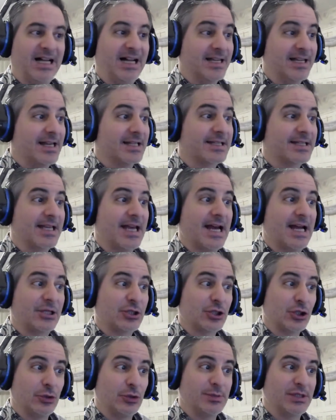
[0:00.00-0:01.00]
I guess he had
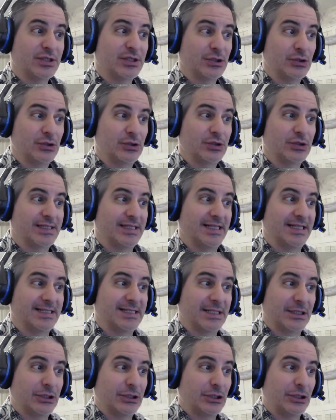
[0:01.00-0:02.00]
two
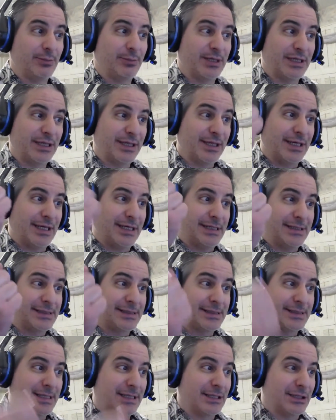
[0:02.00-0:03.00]
masseuses, a little bit of
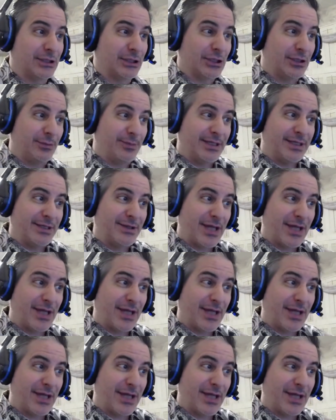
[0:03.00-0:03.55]
this and a little bit of